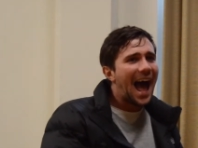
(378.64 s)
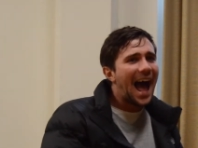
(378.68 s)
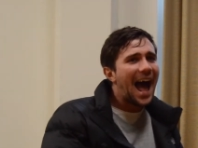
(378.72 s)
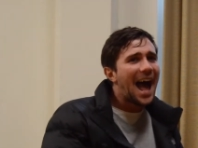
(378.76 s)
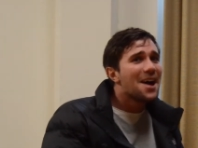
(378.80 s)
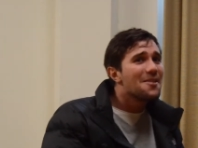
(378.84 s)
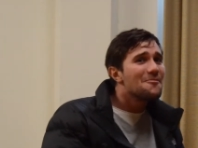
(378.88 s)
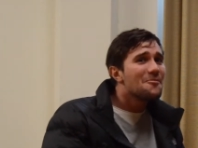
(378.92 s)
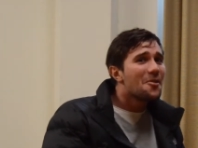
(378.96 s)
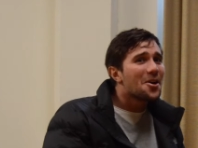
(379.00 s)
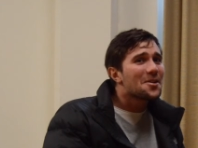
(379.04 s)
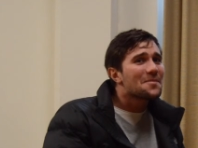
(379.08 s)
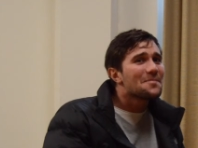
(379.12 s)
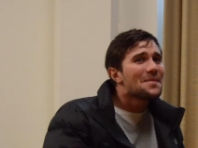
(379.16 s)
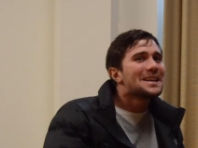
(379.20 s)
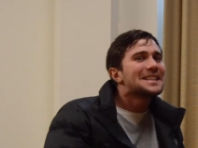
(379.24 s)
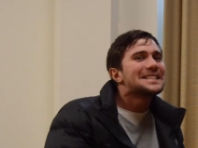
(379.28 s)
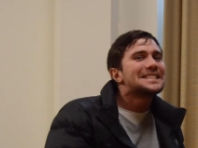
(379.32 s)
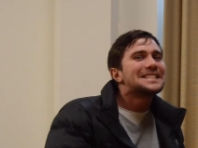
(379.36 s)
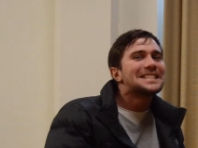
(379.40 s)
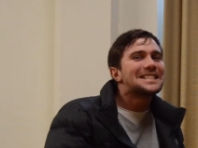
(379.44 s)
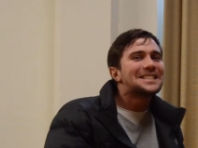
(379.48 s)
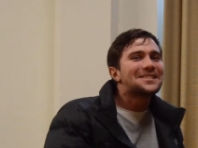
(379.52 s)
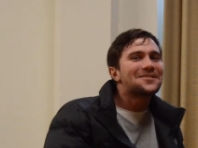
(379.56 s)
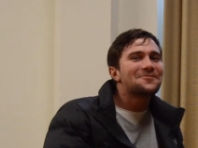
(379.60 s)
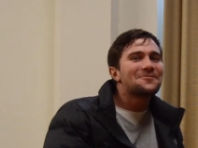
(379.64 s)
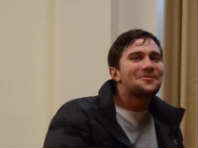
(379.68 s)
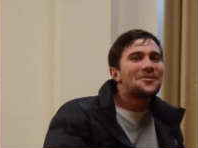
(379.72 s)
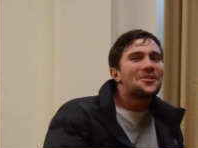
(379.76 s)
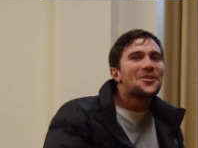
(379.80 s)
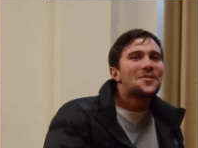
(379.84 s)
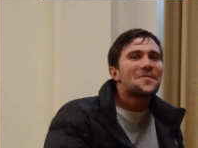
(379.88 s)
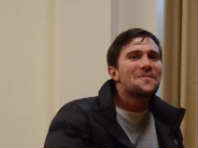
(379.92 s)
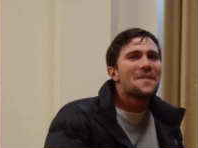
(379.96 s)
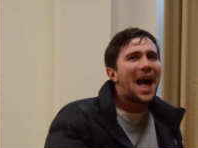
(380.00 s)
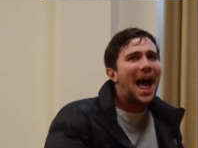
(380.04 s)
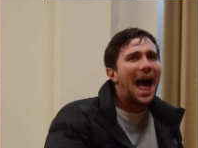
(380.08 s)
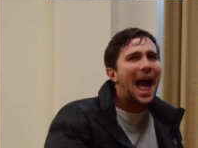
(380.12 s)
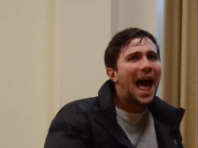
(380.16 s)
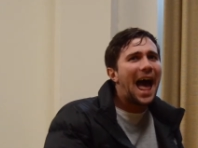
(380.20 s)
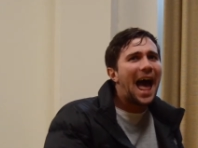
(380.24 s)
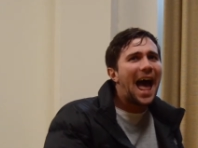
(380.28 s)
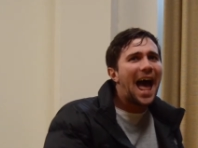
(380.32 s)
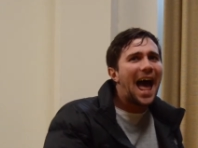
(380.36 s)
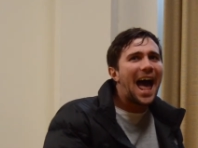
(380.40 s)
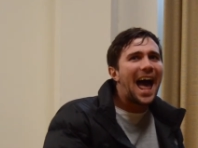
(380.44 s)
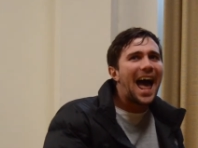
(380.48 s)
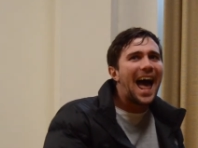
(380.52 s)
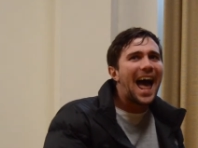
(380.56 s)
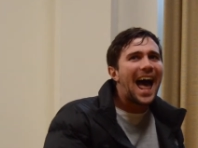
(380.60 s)
I walk past his room
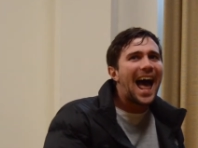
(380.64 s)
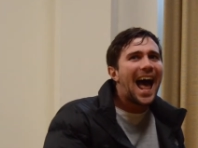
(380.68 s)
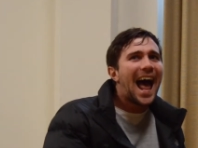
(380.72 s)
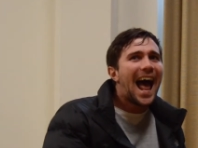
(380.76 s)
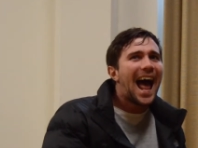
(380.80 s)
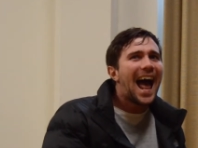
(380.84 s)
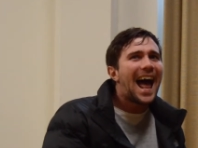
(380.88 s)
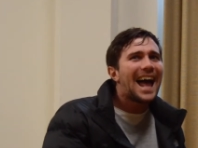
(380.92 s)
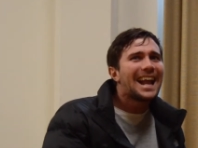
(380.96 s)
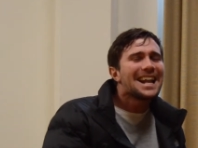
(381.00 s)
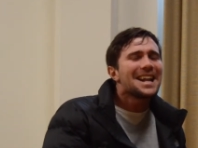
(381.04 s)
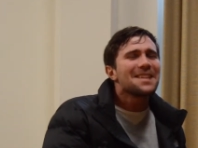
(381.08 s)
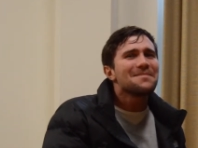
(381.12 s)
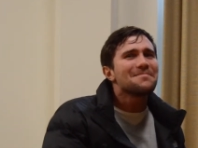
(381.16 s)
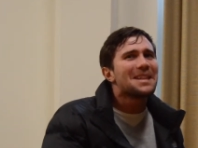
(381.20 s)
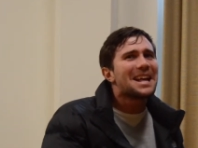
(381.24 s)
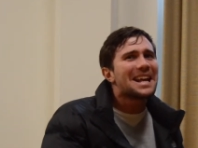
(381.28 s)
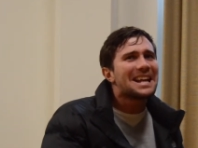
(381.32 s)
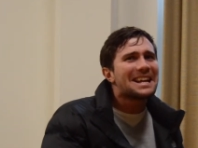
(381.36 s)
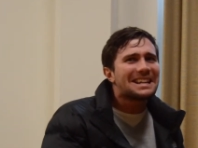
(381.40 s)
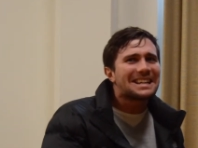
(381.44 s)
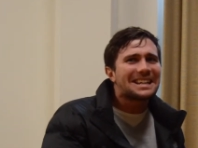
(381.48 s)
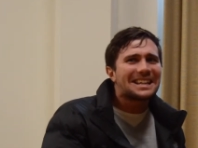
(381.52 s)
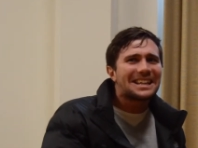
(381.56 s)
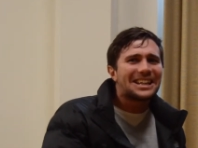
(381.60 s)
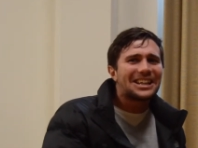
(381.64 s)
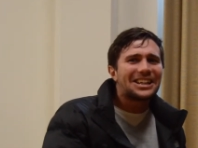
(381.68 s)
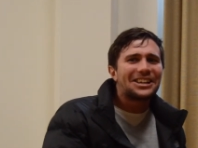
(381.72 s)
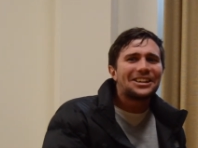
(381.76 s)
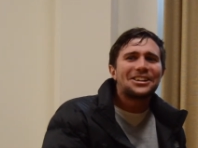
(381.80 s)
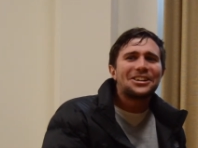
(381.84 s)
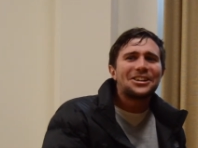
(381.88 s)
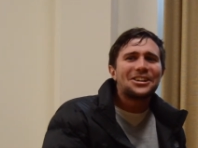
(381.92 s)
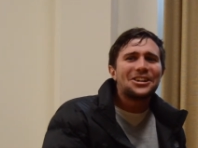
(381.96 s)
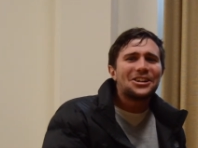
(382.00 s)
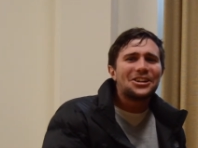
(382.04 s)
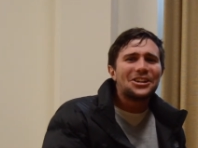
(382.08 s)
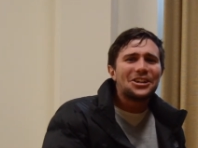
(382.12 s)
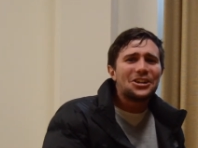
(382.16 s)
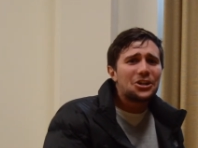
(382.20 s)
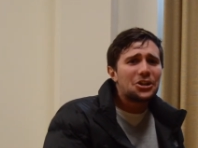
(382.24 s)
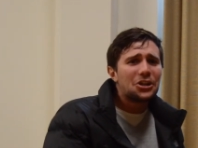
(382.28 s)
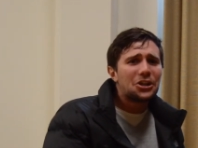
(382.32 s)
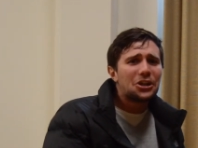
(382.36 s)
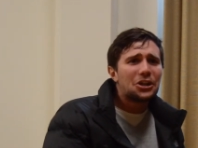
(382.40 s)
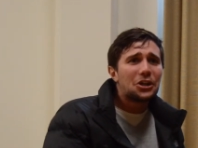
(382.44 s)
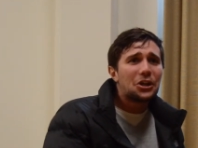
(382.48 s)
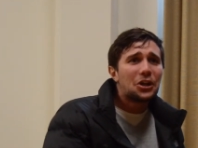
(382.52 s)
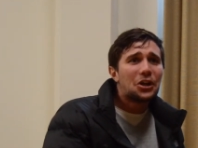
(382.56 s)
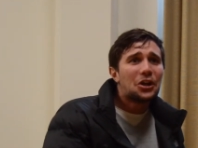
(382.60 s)
and I'm like,
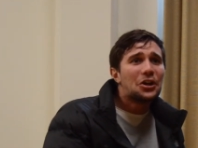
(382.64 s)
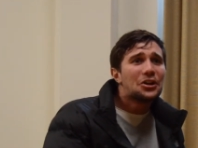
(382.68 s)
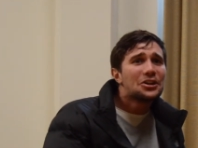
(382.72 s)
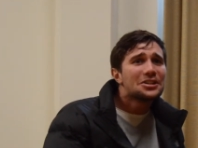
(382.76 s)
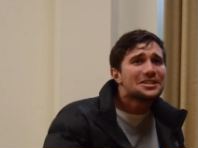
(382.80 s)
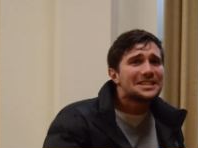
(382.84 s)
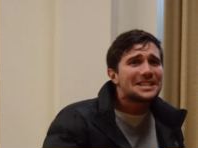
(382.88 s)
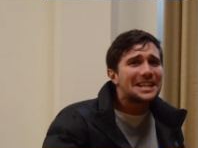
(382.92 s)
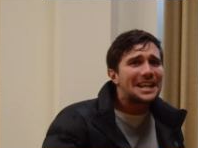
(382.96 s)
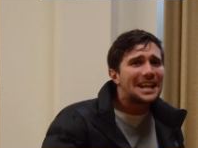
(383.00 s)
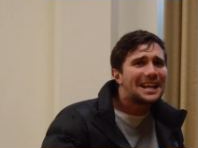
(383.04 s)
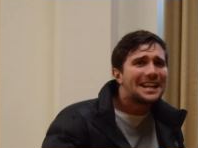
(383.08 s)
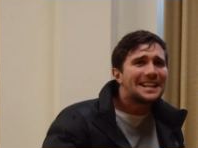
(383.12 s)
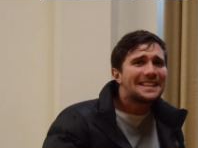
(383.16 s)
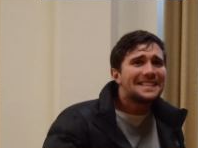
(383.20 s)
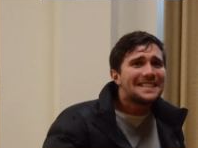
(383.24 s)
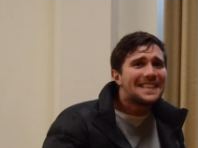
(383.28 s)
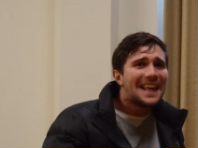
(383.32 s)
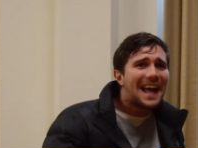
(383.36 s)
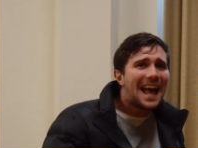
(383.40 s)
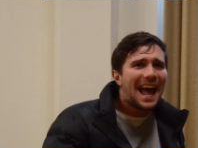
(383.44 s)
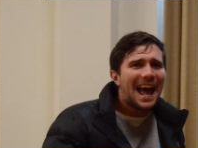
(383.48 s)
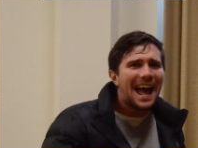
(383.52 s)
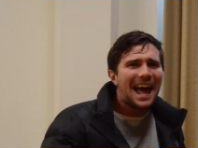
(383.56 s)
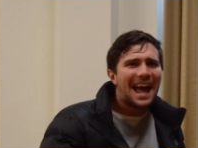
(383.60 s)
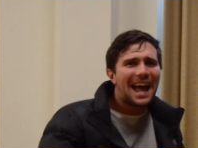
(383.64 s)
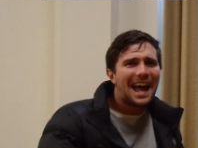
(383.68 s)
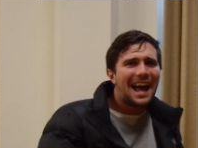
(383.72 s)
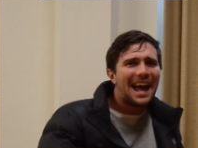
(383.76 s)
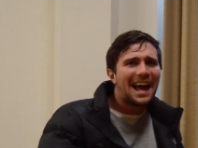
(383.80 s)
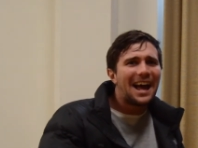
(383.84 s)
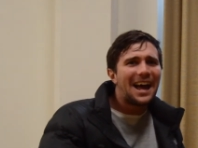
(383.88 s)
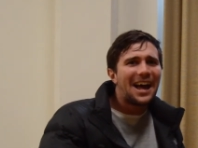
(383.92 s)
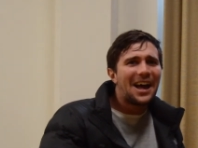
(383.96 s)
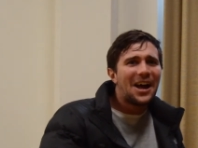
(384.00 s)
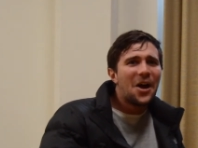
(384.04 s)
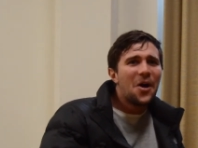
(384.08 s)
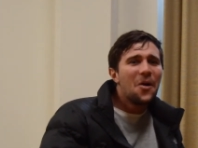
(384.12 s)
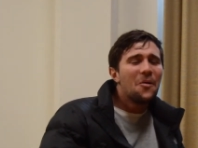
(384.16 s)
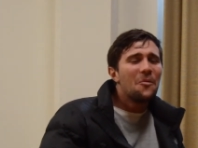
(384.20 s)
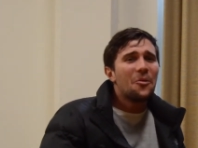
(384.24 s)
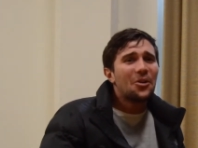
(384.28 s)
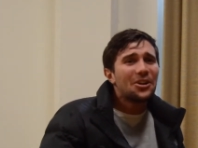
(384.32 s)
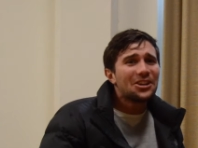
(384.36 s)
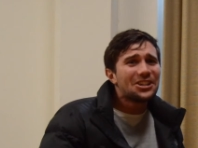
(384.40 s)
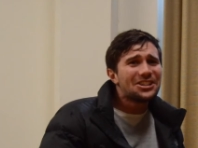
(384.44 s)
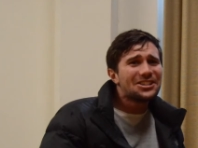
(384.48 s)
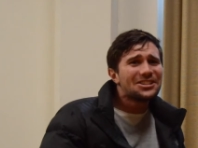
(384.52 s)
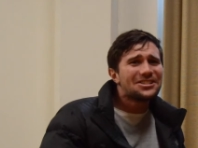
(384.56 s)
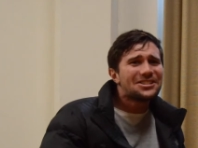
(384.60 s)
who's in there?
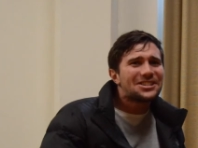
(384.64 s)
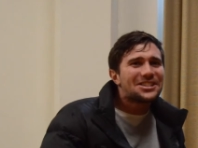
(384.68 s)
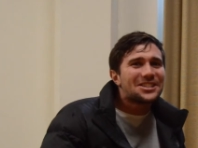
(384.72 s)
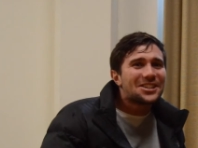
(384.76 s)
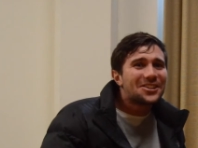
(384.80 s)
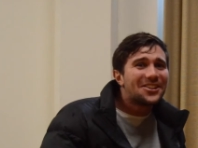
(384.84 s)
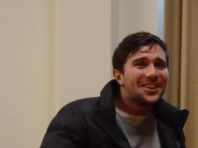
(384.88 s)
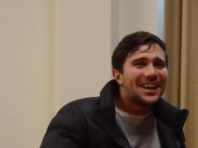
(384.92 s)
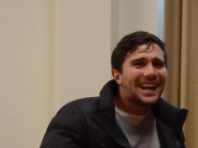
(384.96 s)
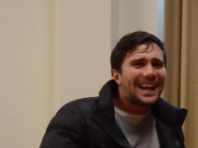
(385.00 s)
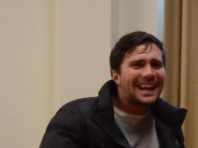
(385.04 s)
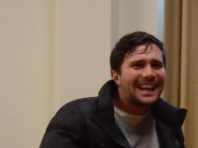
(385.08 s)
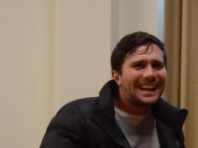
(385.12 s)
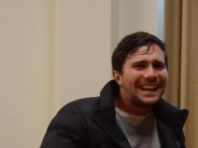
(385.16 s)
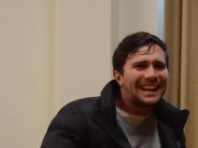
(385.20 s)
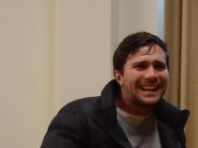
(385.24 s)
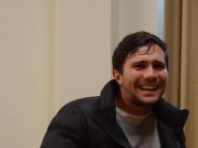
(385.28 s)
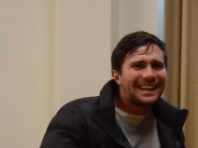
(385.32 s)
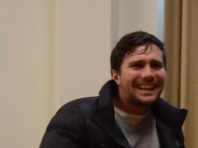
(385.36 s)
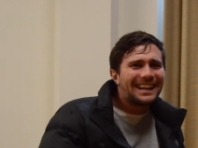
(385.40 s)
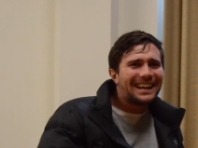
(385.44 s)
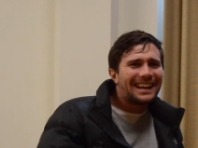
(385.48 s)
What are you doing?